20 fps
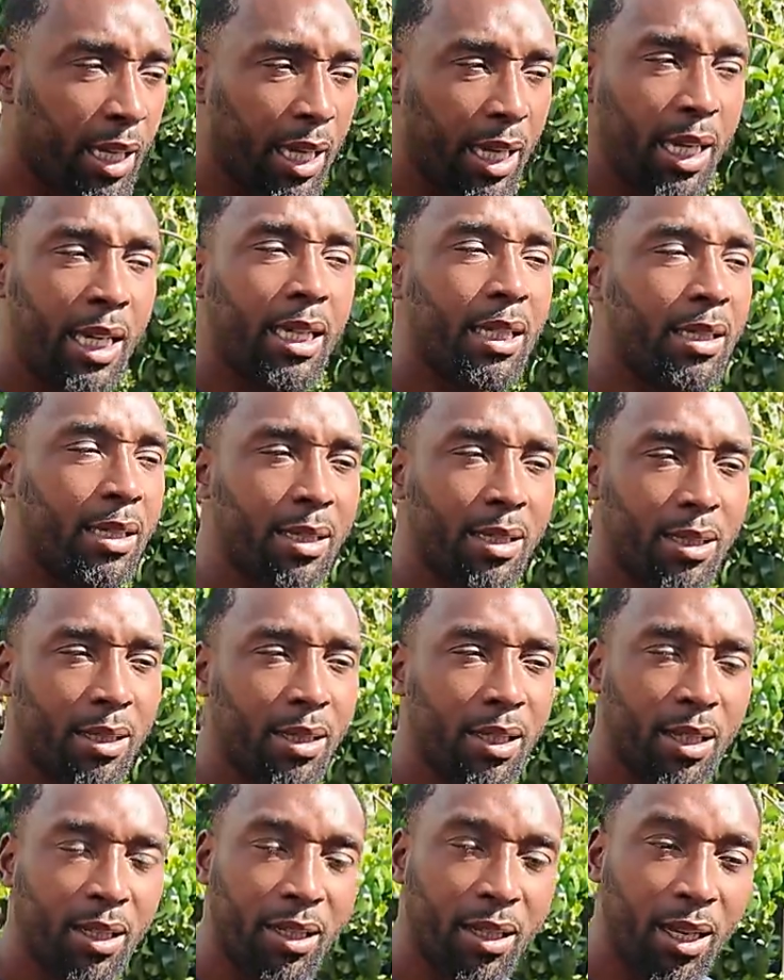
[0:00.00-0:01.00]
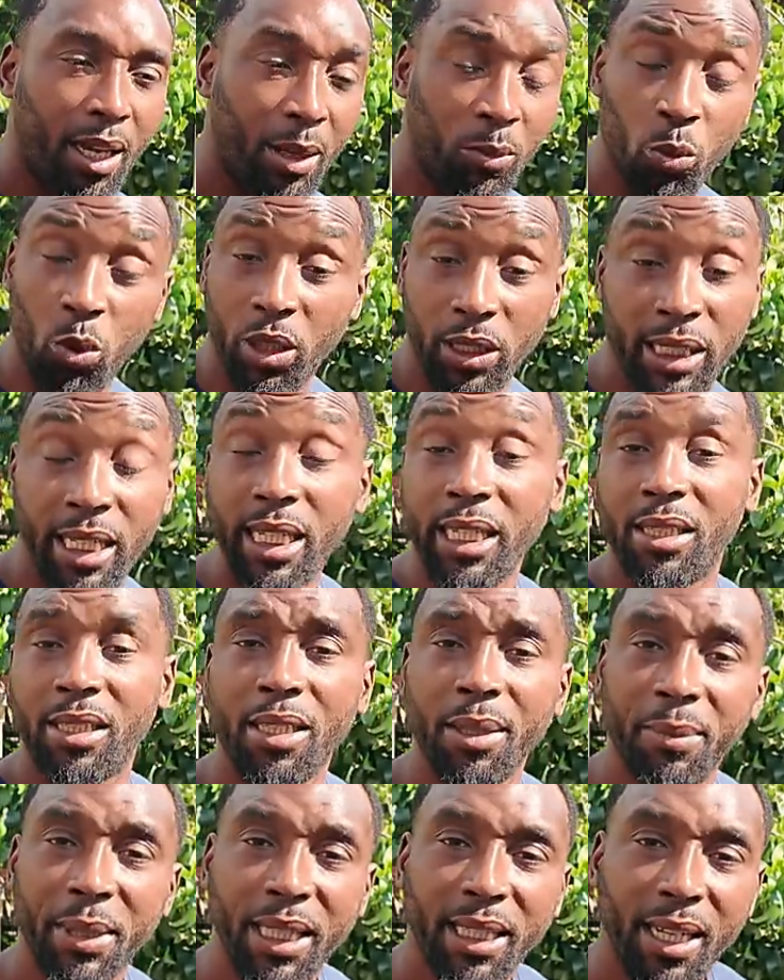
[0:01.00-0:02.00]
is and what needs
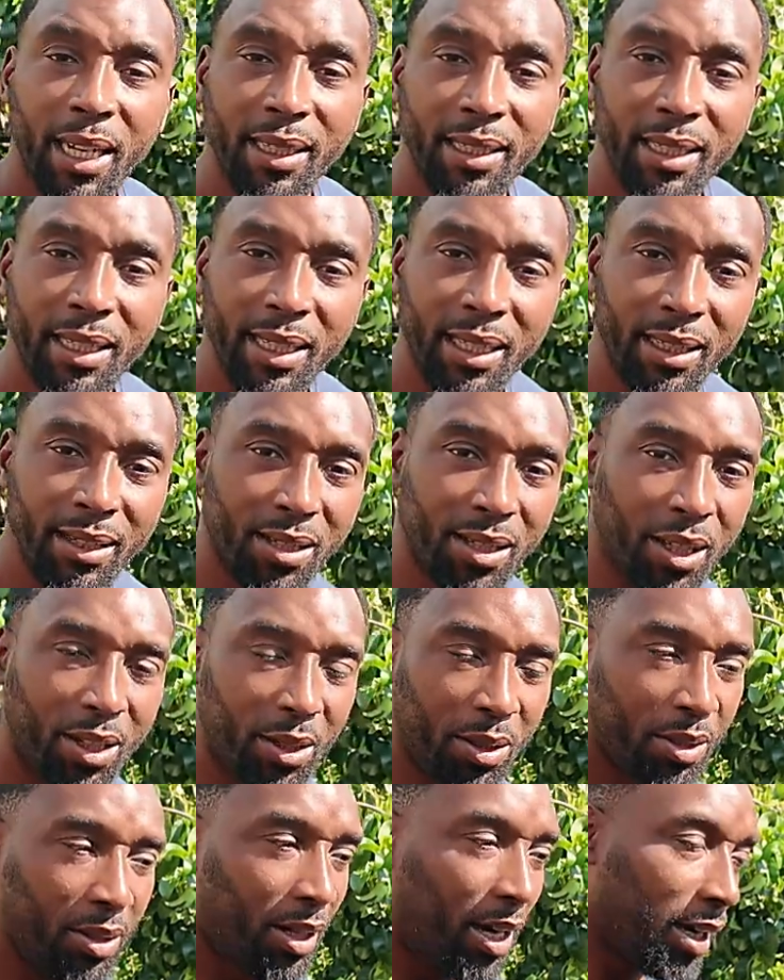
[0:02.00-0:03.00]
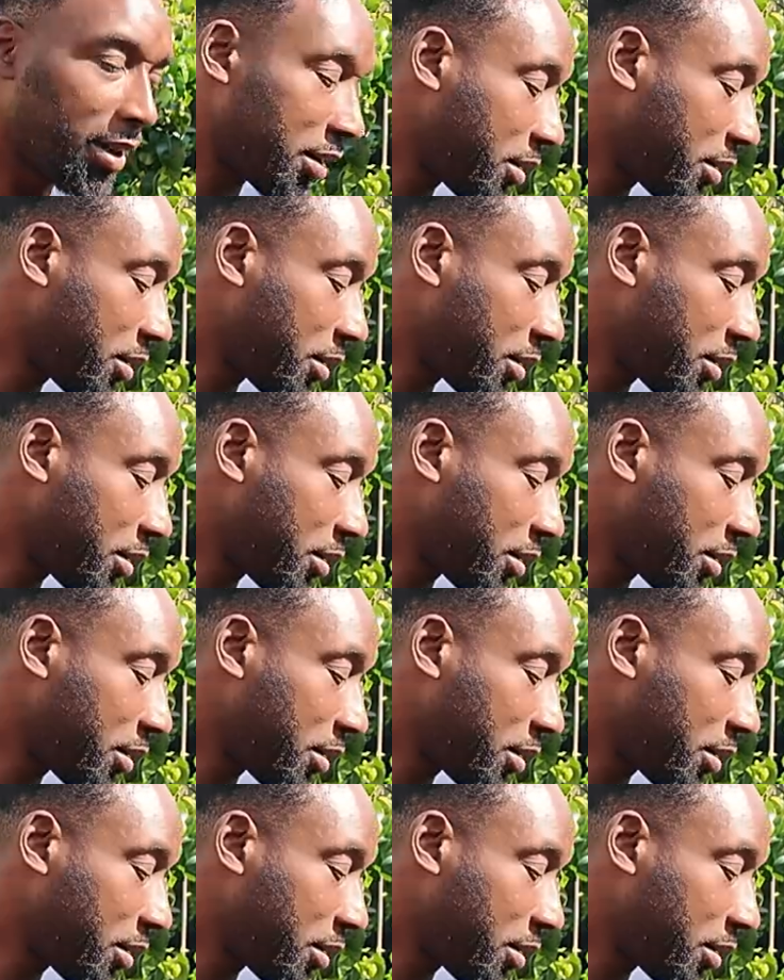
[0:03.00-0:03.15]
to be done in it. So I'm